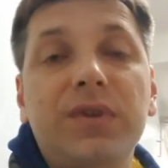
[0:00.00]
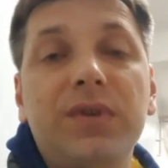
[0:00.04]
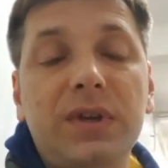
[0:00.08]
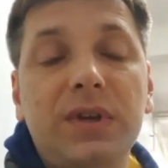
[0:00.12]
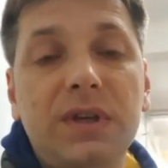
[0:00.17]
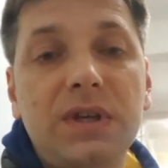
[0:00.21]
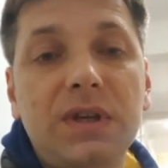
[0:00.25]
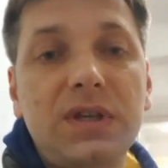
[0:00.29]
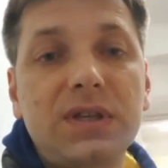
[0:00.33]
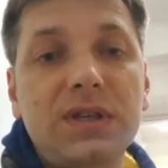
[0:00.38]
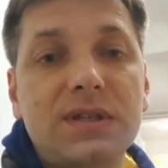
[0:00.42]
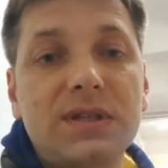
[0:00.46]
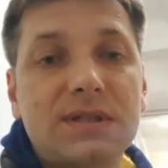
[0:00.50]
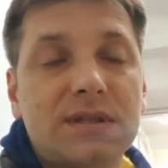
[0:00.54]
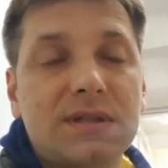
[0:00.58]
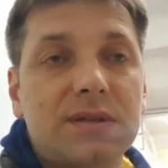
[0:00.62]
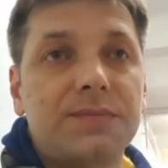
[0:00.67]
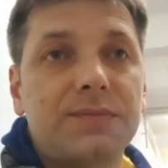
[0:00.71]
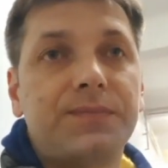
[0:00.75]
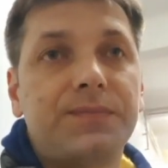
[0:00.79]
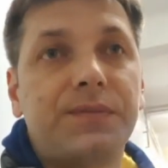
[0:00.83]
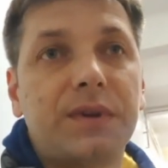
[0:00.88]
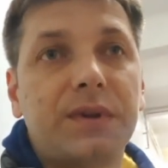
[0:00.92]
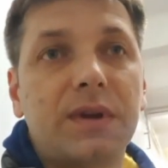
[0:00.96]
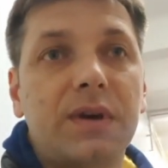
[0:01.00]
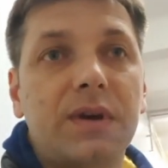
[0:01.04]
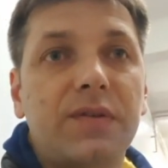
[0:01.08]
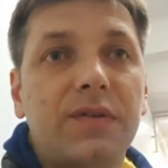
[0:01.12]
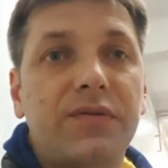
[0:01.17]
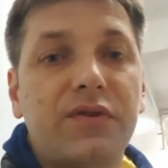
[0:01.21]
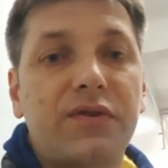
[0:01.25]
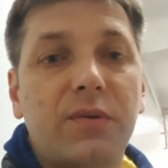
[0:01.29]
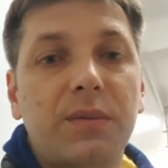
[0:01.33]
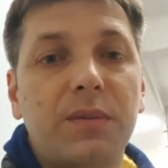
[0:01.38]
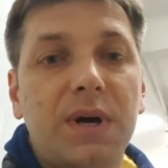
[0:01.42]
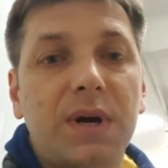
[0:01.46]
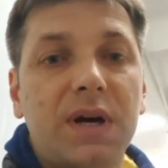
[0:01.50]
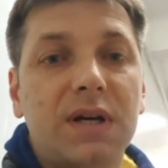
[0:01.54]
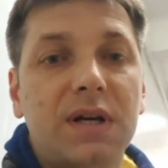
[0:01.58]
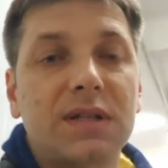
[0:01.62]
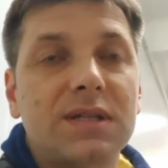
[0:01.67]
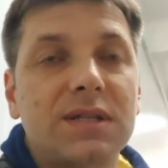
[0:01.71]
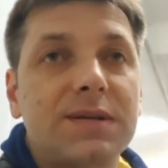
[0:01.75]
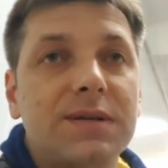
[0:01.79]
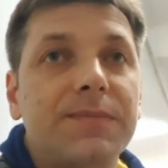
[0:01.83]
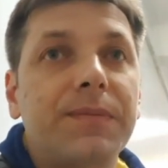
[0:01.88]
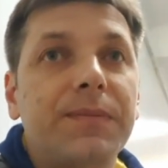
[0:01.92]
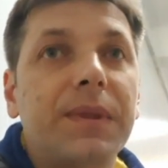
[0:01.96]
east from
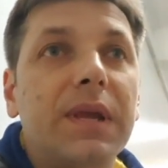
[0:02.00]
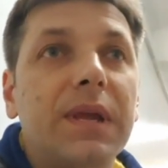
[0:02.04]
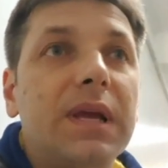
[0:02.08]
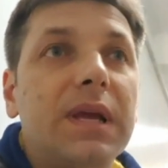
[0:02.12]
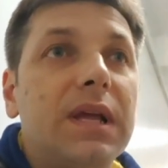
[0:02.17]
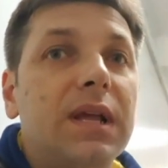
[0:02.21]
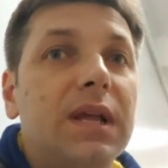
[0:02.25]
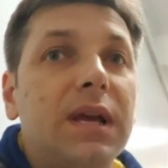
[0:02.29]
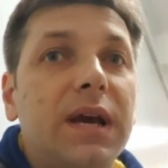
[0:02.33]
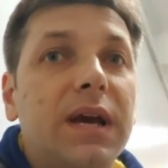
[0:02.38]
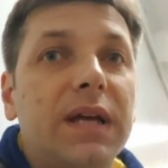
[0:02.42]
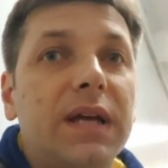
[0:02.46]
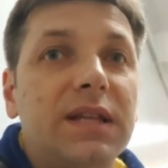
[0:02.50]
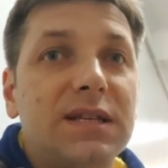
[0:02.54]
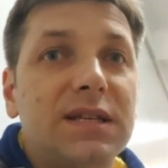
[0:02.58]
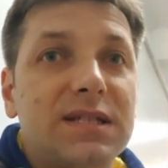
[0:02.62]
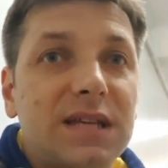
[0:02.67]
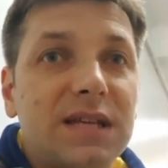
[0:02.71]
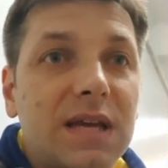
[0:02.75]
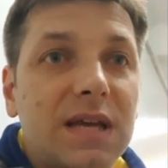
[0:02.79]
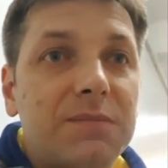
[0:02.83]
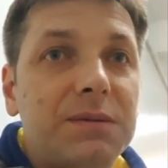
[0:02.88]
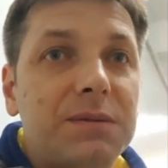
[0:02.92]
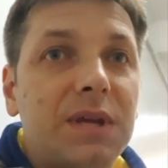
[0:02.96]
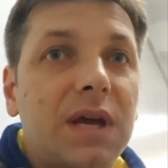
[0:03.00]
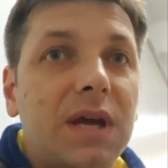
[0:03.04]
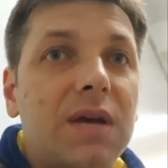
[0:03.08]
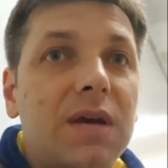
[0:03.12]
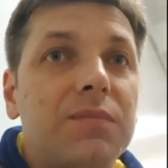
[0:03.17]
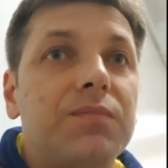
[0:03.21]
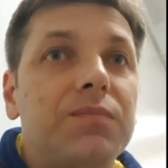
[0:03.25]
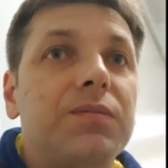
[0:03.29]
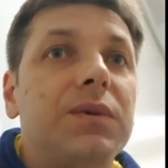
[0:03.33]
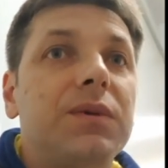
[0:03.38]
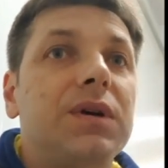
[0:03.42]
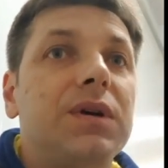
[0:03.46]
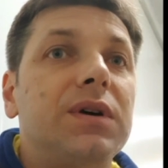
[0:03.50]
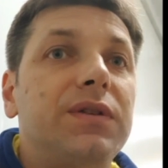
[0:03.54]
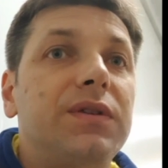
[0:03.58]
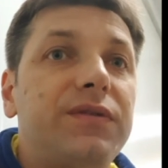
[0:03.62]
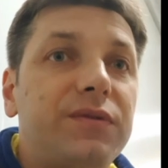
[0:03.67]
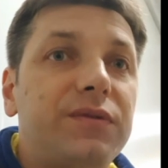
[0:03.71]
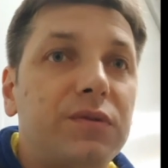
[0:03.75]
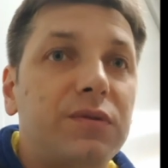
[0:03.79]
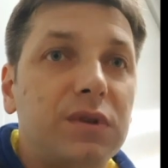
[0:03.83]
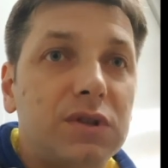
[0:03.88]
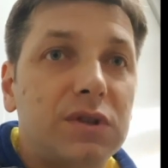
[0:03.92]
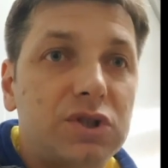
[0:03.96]
us at the same time uh,
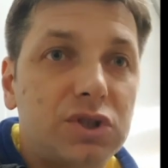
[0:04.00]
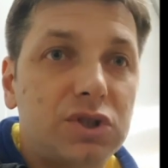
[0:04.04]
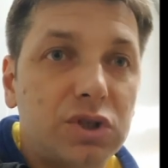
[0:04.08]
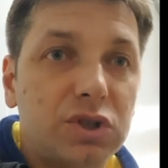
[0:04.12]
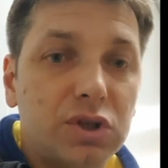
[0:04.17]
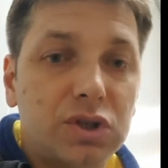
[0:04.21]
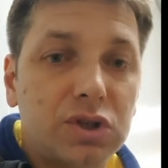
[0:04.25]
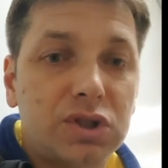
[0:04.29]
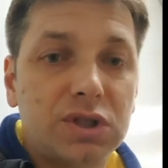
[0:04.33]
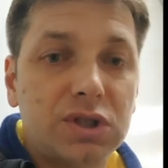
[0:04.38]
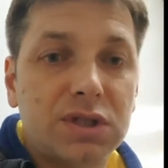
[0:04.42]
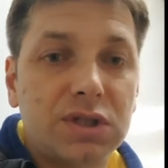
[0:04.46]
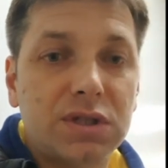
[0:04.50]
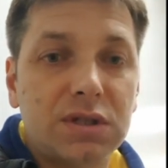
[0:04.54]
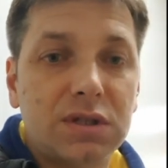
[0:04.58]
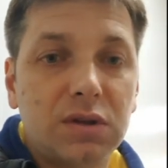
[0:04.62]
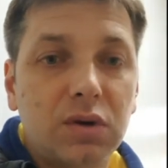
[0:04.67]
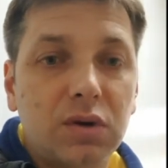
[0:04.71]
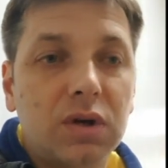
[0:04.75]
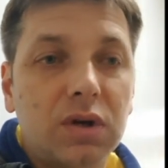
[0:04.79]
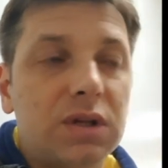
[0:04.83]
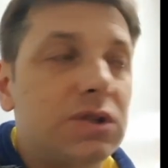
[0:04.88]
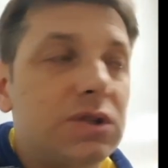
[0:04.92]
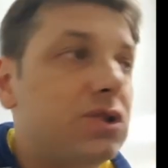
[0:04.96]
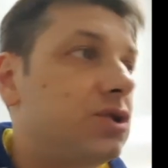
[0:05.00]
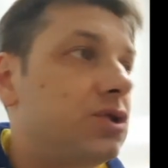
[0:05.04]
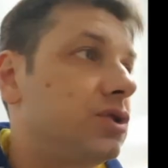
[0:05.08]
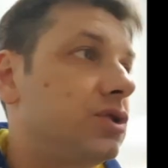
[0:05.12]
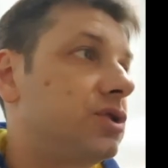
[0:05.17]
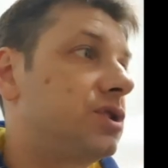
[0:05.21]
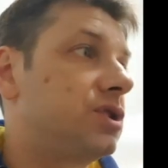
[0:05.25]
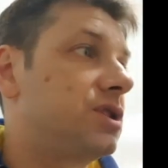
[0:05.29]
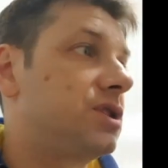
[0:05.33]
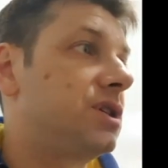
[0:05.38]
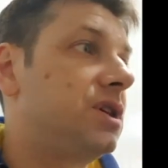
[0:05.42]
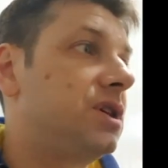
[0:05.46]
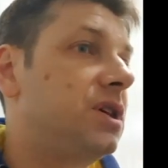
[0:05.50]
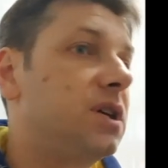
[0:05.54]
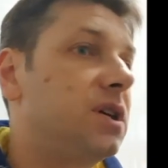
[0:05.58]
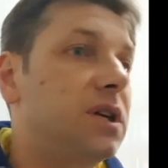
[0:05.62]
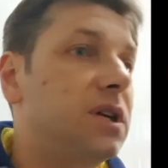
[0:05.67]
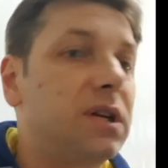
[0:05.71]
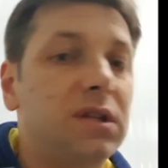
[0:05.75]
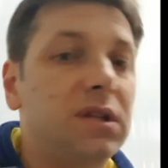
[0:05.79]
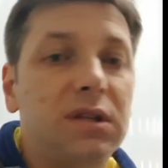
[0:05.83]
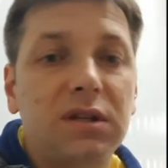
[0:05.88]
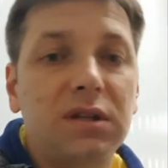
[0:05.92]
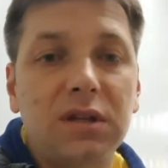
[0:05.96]
through the churches local churches here
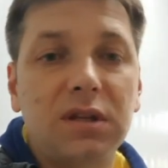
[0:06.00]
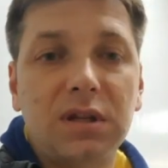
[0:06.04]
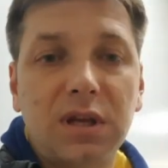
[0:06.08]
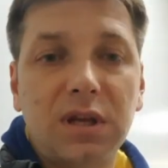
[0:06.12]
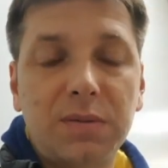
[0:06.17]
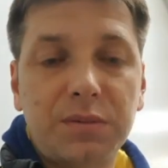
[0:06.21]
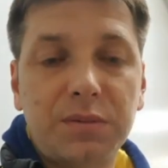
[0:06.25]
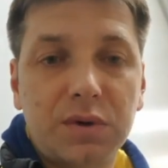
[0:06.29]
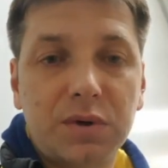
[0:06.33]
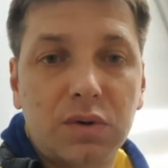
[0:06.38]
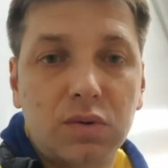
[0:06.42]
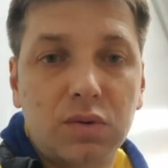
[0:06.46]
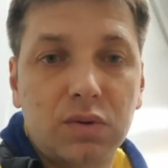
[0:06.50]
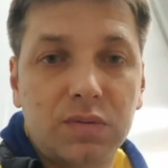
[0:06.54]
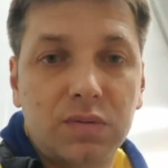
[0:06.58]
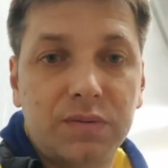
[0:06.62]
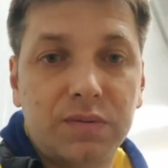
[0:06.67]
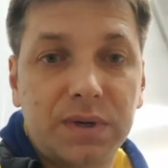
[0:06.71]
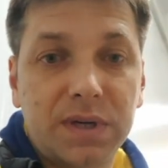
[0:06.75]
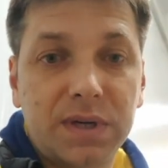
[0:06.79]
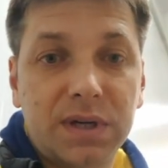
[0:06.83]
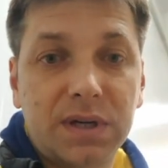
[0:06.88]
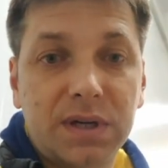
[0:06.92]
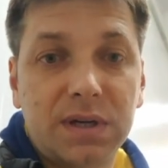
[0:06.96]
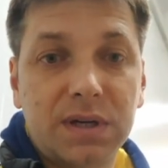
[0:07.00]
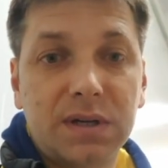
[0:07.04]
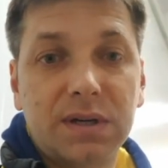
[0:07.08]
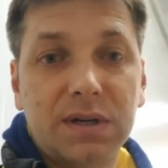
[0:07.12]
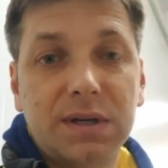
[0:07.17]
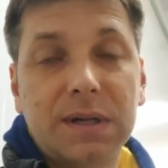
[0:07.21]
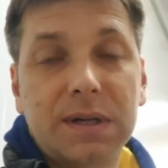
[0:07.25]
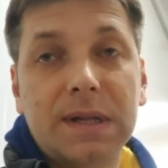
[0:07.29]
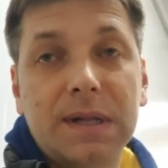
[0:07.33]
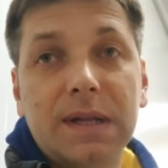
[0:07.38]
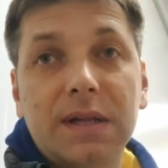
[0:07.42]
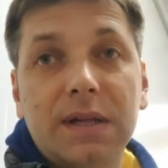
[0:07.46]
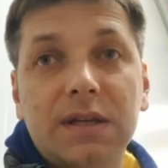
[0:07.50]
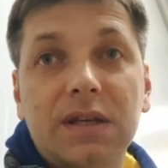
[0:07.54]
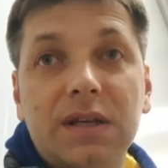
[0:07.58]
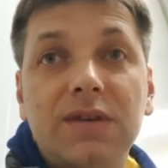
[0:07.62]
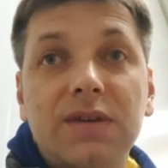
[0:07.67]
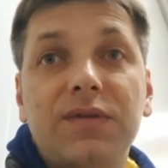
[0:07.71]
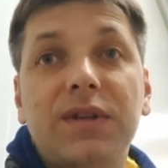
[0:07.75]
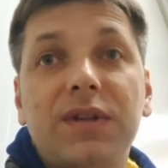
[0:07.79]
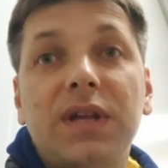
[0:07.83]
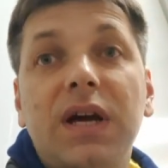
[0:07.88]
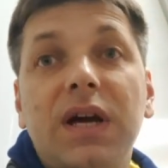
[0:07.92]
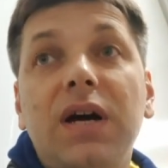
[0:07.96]
and in the neighborhood we are
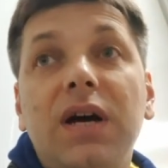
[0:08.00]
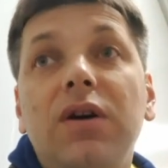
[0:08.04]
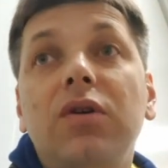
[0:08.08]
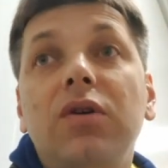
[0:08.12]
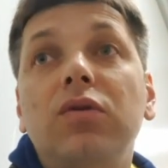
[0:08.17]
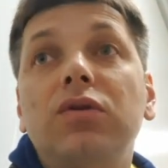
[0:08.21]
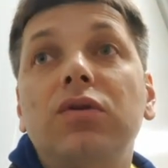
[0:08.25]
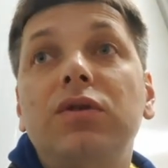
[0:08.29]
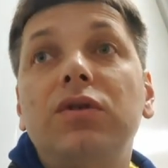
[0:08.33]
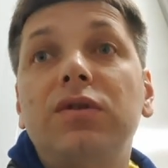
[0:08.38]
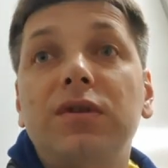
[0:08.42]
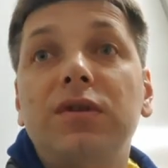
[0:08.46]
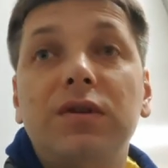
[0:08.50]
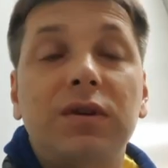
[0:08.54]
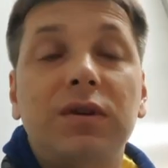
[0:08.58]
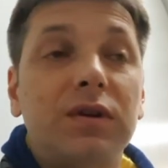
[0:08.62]
giving out uh,